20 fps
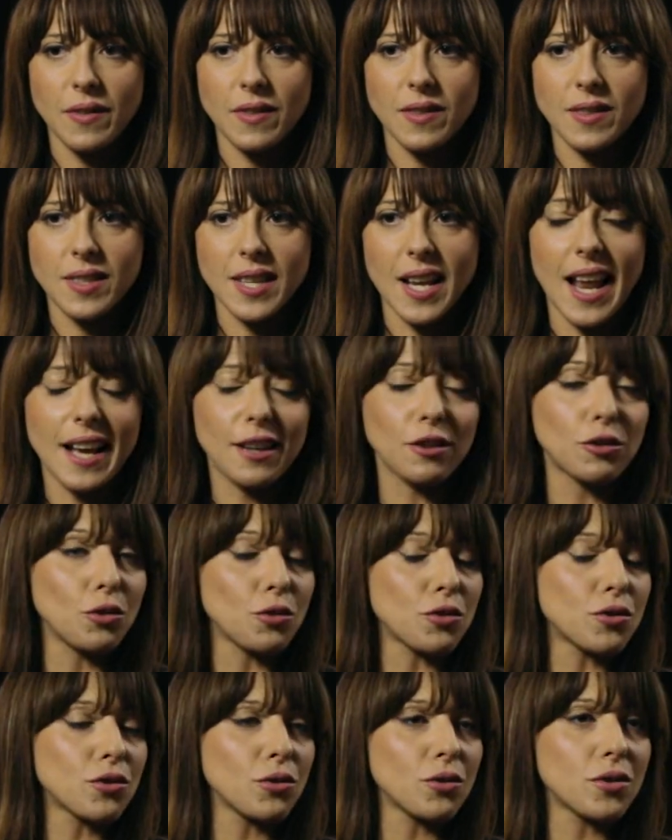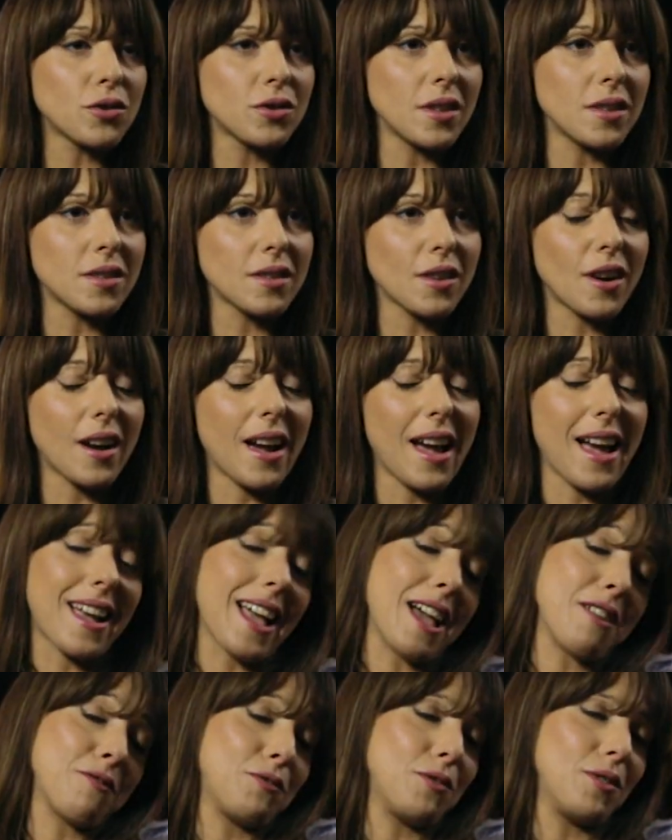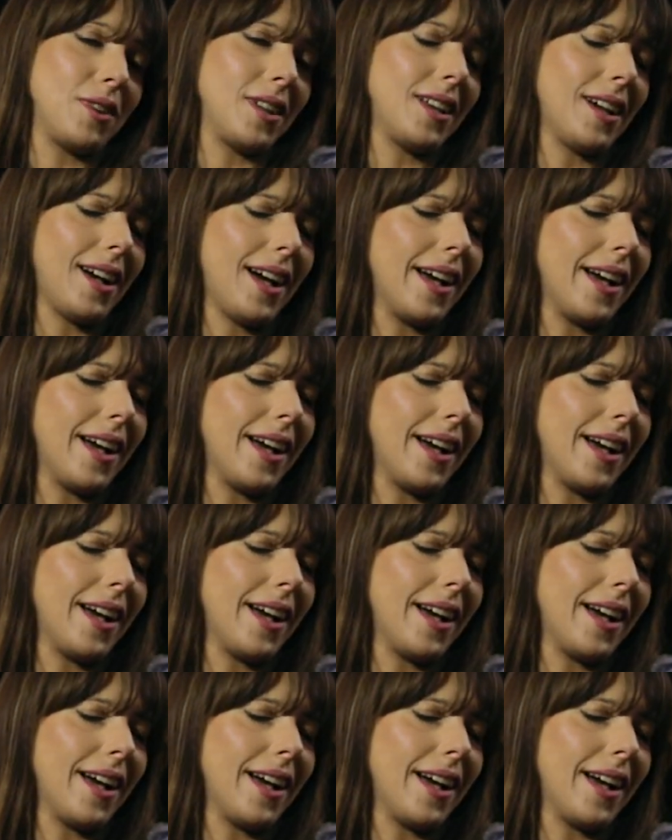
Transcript: select your sources carefully.